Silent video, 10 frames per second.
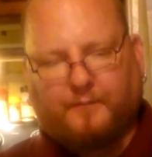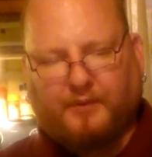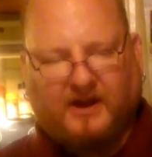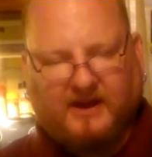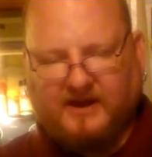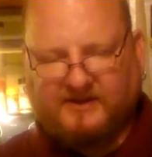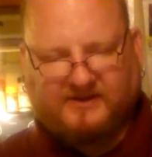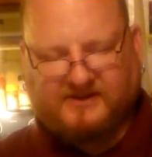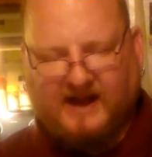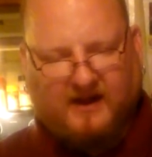but
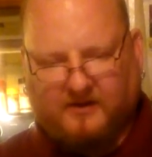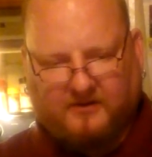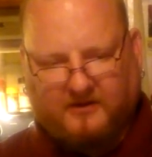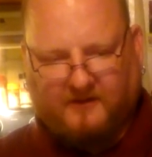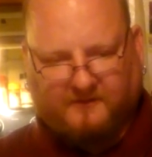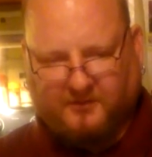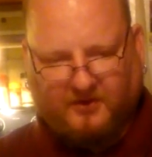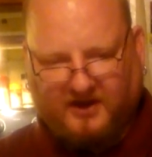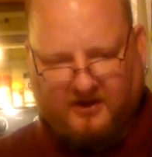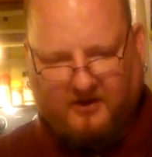it's not
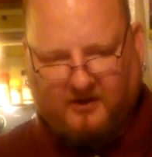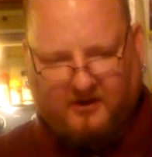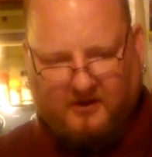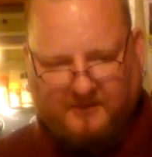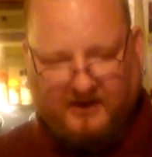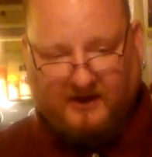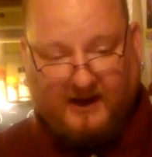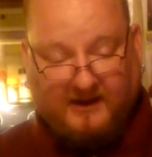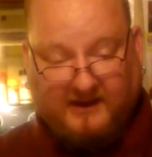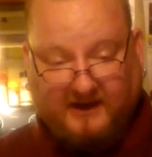uncomfortable at all. I mean,
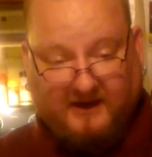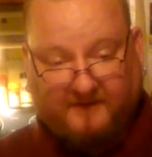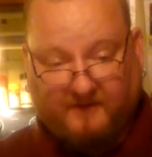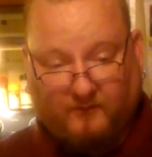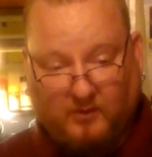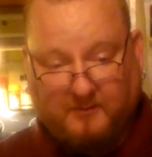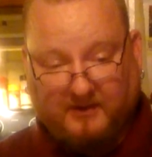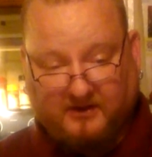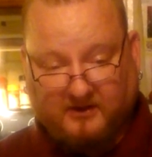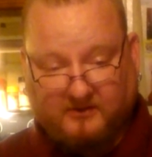I think even
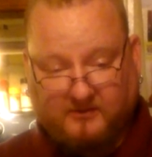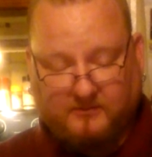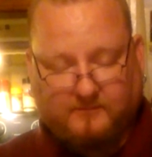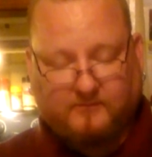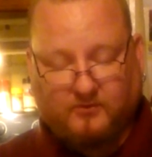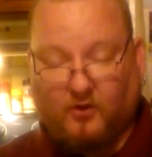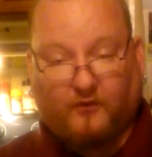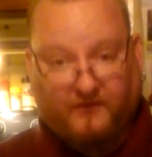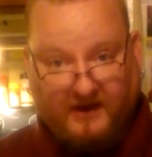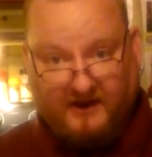women could, no
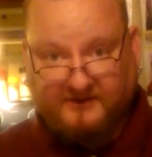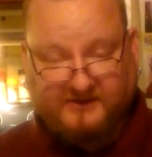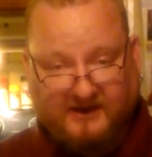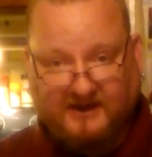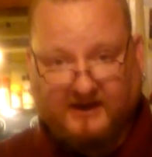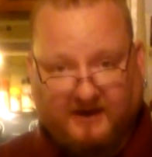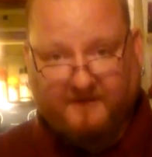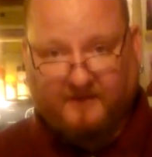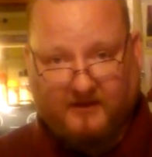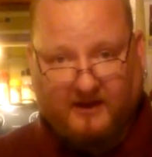offense, I think
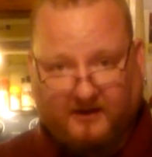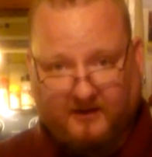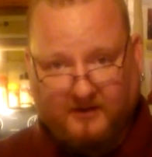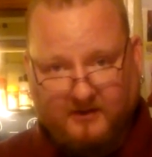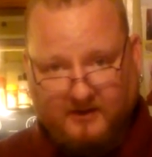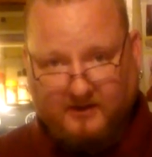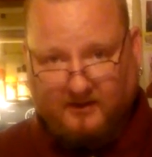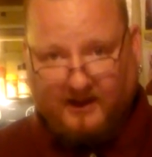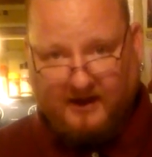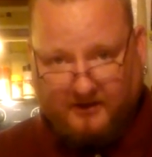even like
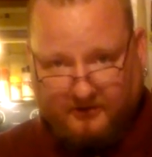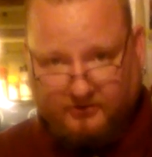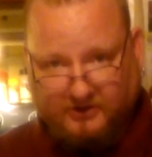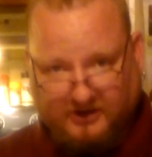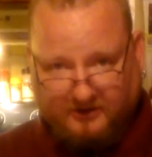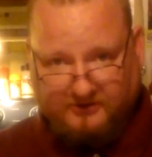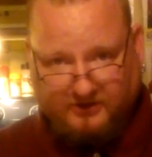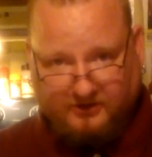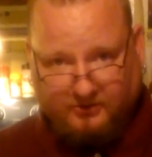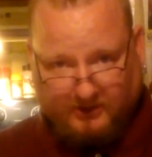lighter drinkers
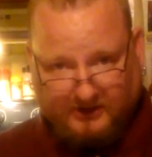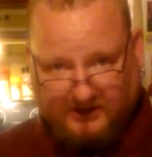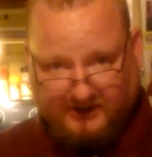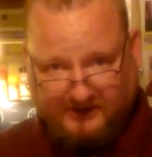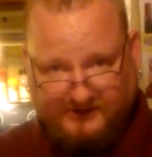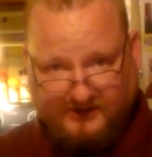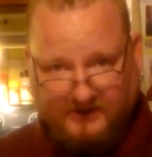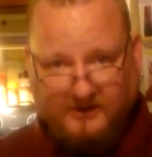could drink this.